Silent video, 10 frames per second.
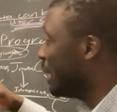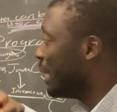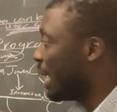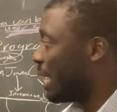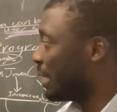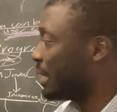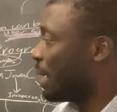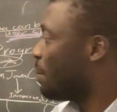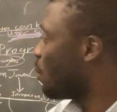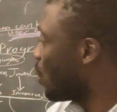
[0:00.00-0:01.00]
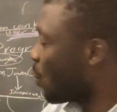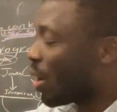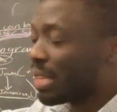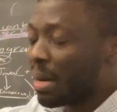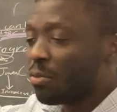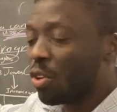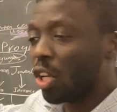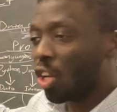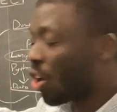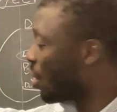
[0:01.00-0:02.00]
And we want them to
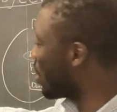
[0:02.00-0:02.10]
learn